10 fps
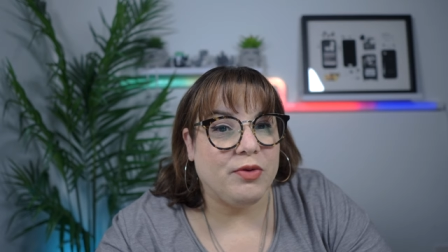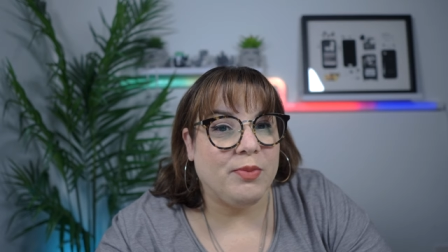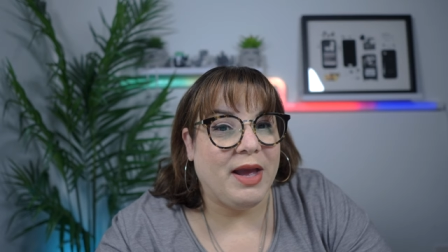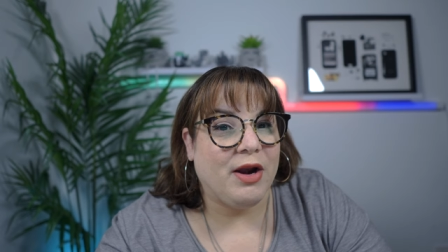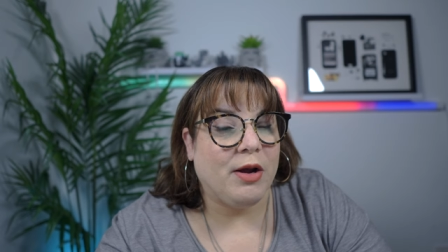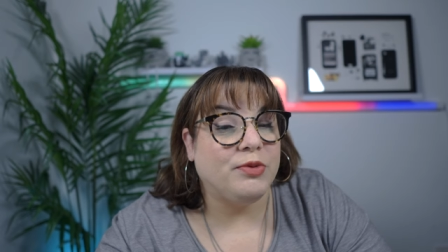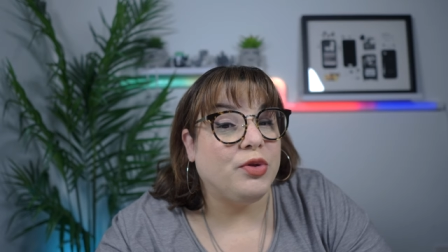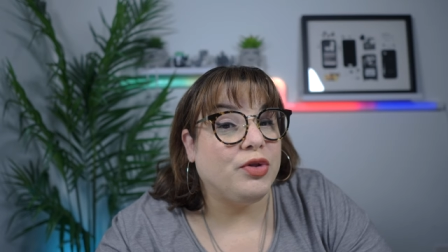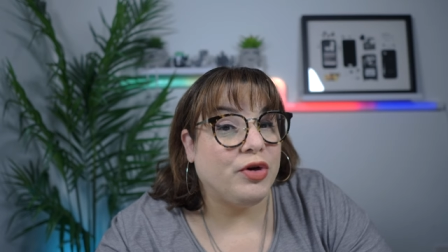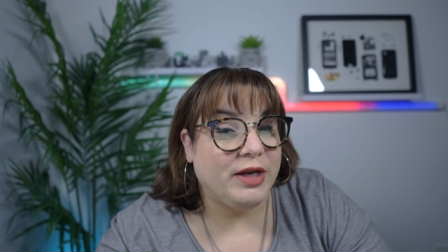zoom at up
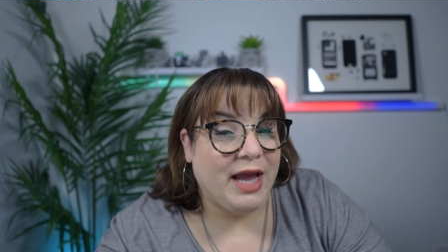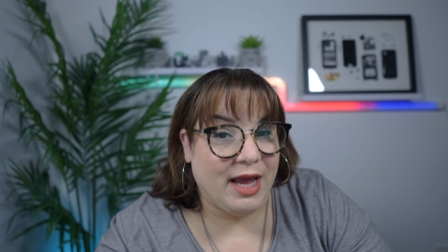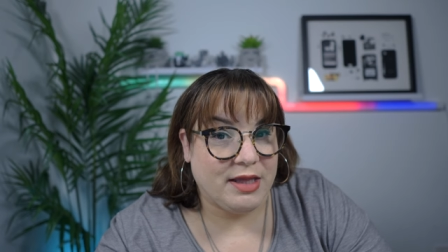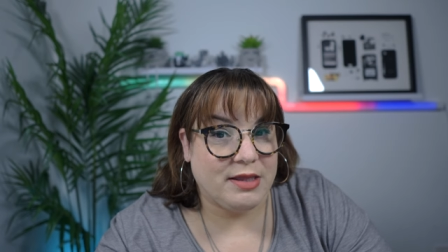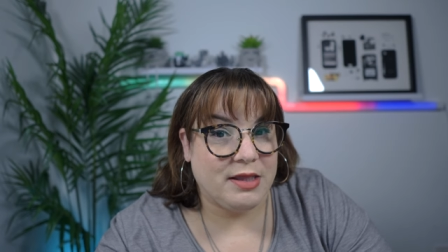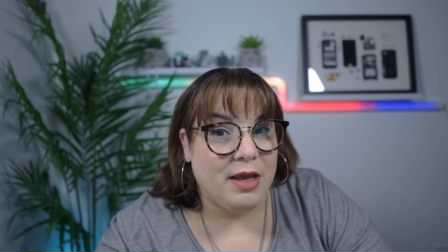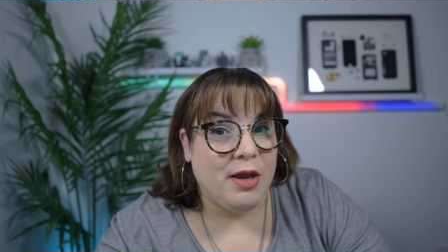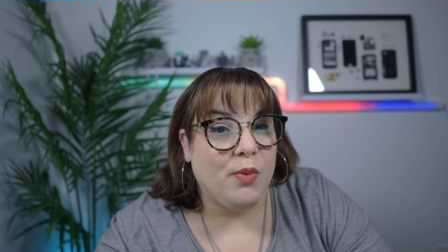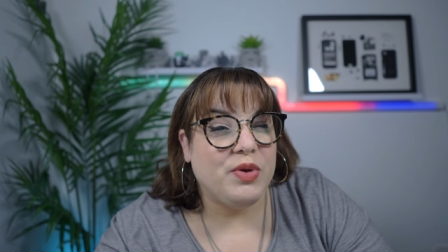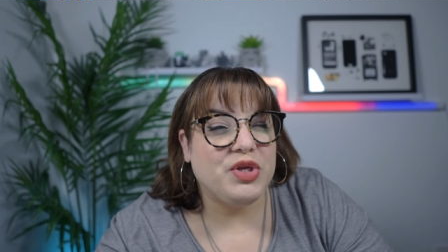to 30x,
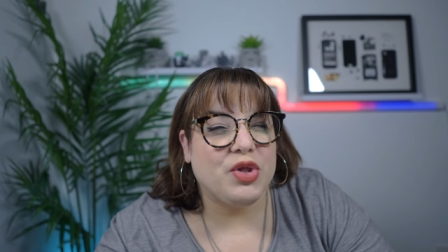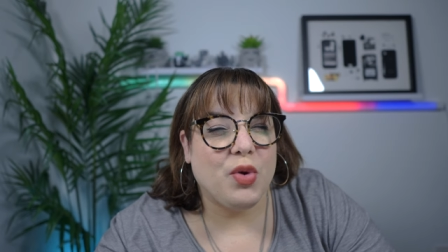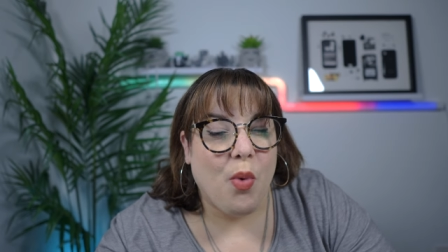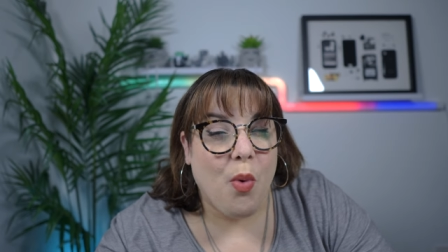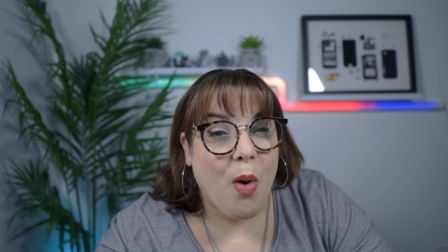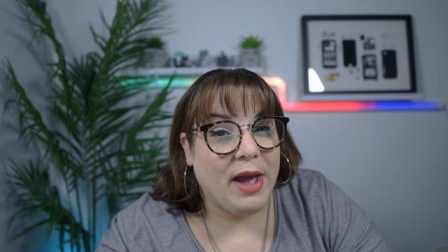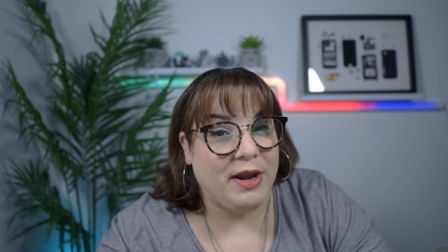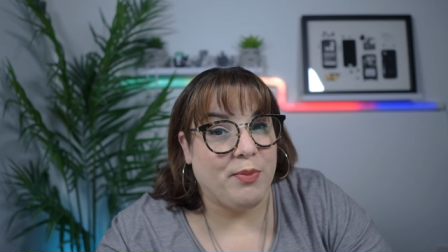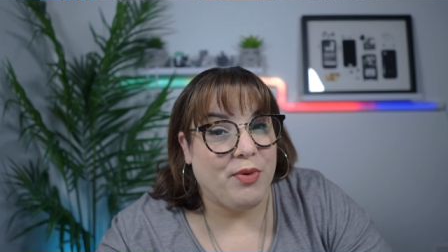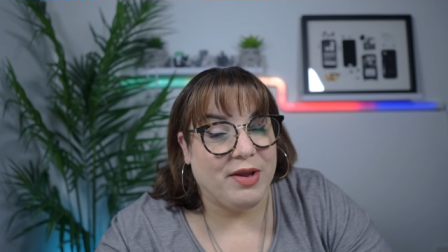which is
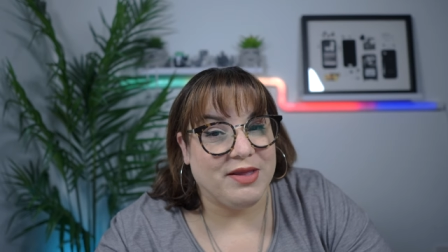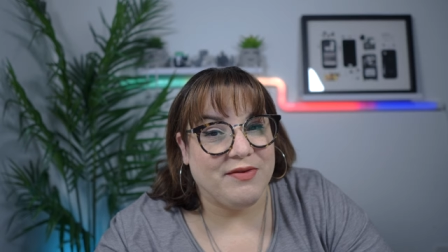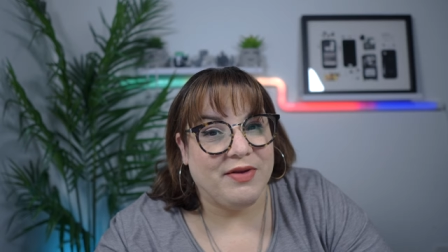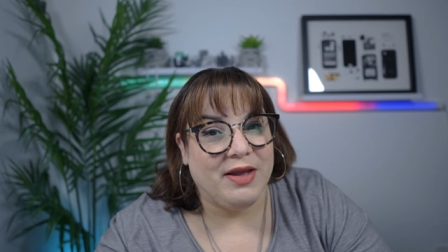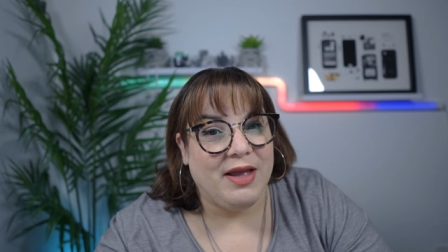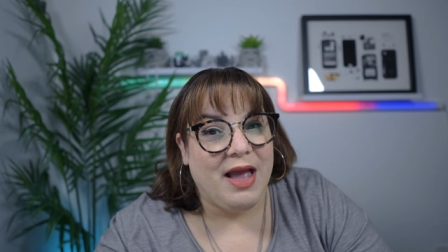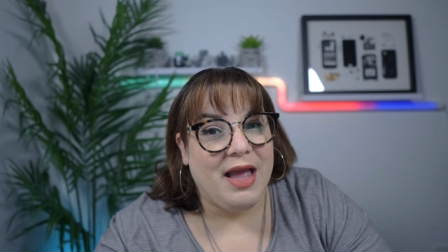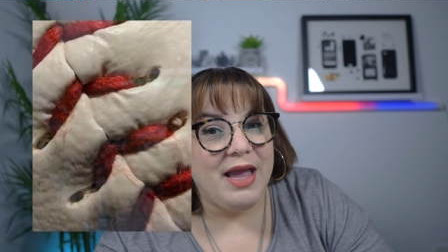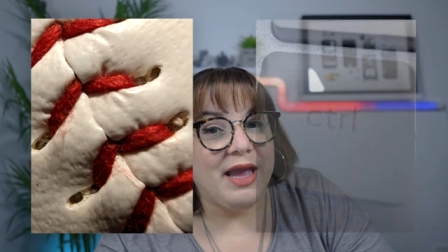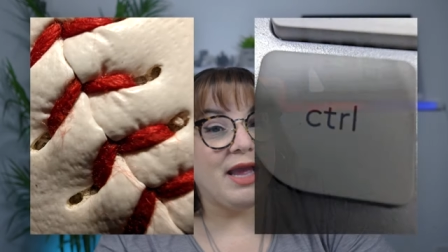quite impressive.
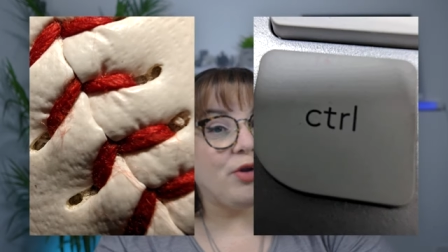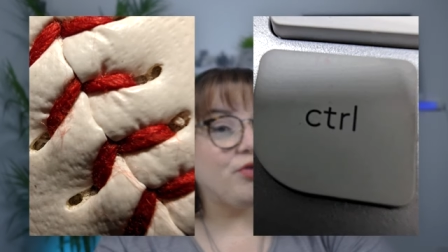It can